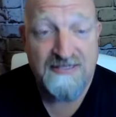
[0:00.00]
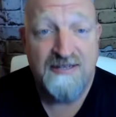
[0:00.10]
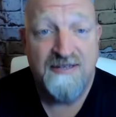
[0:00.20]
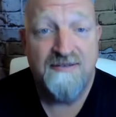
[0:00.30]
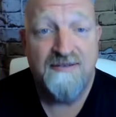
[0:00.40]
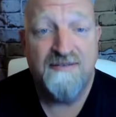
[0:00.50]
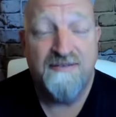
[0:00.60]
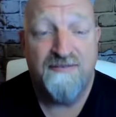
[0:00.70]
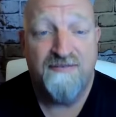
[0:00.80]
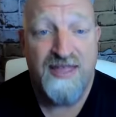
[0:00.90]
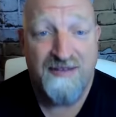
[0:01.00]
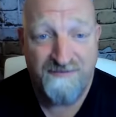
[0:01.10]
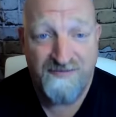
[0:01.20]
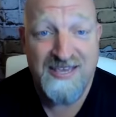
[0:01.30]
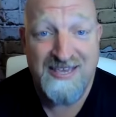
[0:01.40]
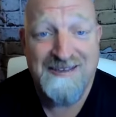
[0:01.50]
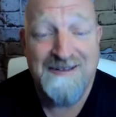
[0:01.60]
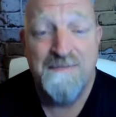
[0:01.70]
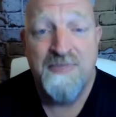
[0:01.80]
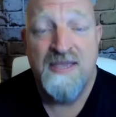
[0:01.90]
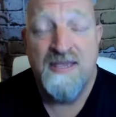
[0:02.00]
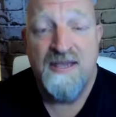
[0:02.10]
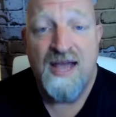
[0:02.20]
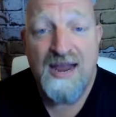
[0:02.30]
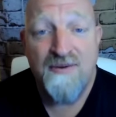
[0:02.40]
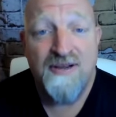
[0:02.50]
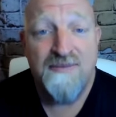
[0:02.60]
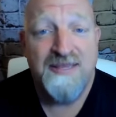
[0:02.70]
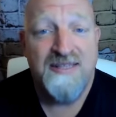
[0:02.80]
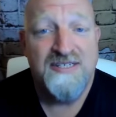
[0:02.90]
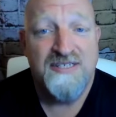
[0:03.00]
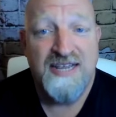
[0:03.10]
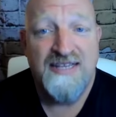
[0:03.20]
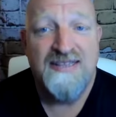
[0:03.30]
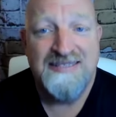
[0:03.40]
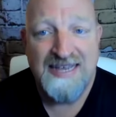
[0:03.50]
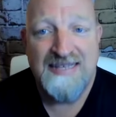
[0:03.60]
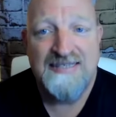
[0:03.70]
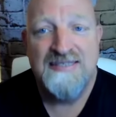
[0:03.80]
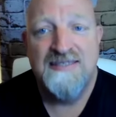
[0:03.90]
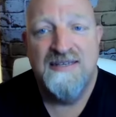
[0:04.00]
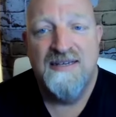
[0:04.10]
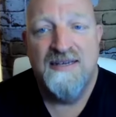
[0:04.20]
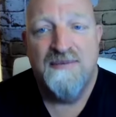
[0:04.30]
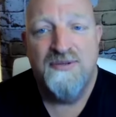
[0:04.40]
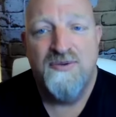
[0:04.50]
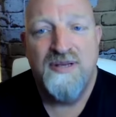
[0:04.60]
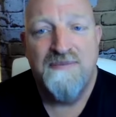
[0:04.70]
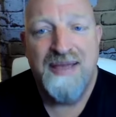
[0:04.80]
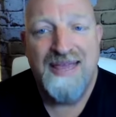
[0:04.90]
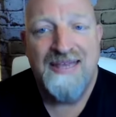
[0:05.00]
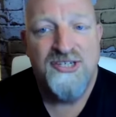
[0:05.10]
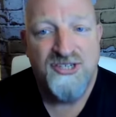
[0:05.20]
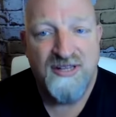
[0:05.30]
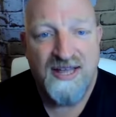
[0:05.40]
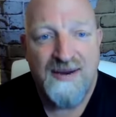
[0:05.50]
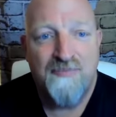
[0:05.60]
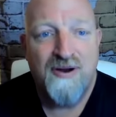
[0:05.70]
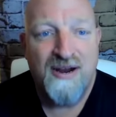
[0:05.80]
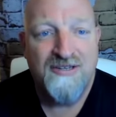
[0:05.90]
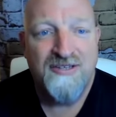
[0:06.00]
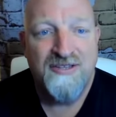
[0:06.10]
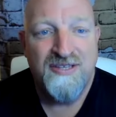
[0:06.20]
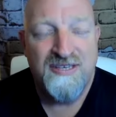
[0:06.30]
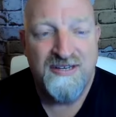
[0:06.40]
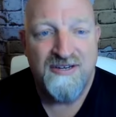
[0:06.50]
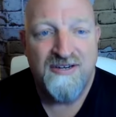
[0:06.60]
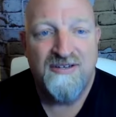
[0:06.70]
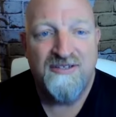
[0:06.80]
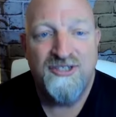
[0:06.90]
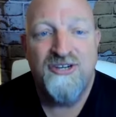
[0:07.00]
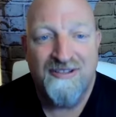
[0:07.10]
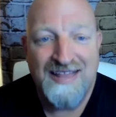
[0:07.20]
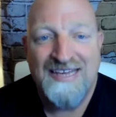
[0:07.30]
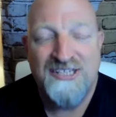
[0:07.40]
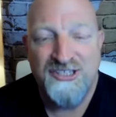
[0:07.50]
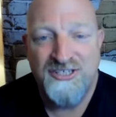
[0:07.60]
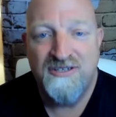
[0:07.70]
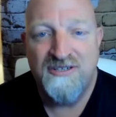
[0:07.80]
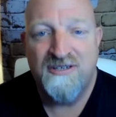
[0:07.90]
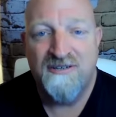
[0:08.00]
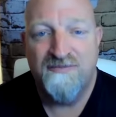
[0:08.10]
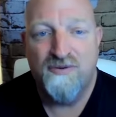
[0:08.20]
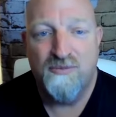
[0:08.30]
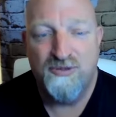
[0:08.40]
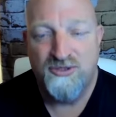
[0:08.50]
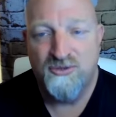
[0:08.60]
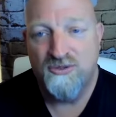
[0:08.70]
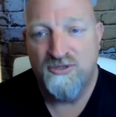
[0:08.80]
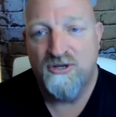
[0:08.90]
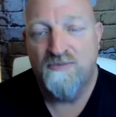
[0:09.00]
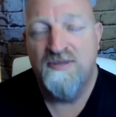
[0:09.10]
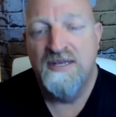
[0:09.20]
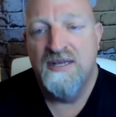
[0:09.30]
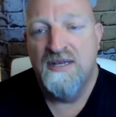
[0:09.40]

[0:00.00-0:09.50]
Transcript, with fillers: and to for that fee, I recommend that you take the test between May and July prior to the year to your last year of formal school. So